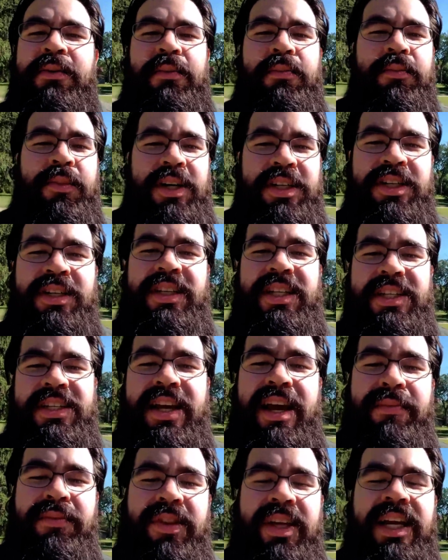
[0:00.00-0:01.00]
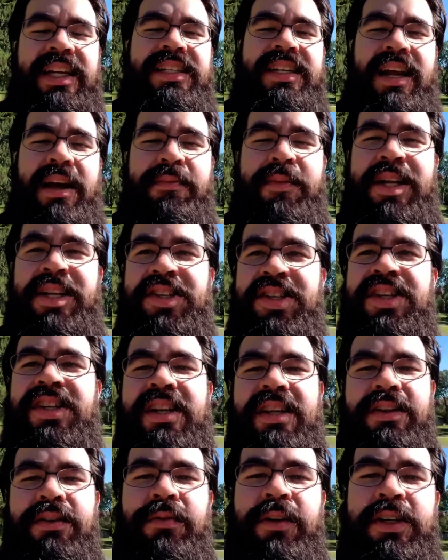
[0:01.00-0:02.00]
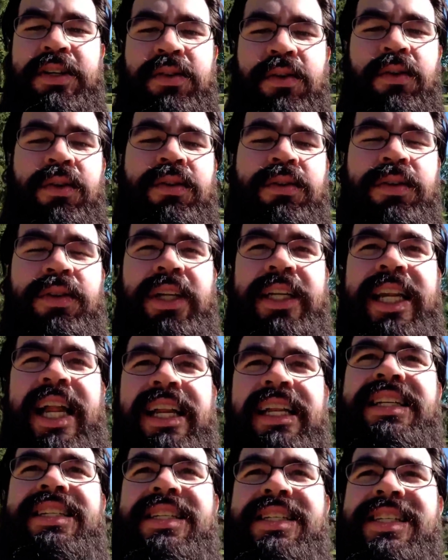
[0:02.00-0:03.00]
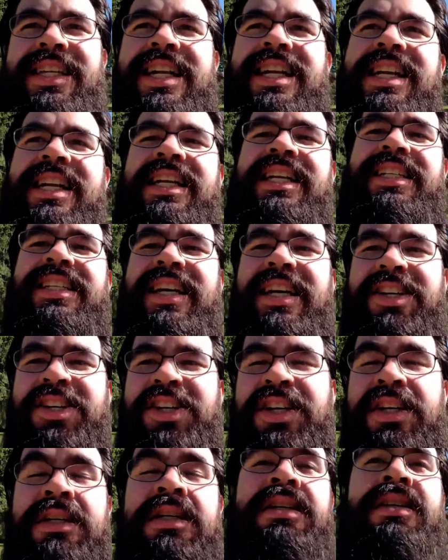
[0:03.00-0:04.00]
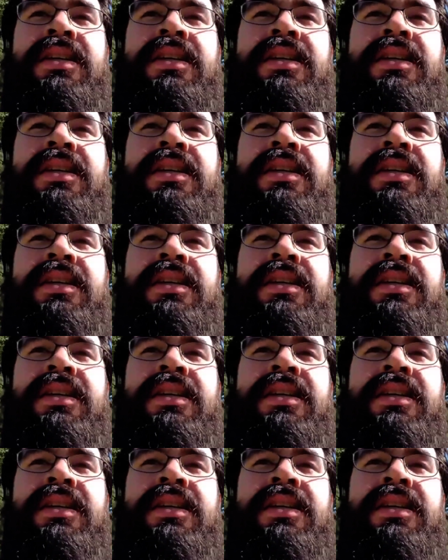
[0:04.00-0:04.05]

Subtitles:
much of the same things that I mentioned in the rhetorical analysis editing section,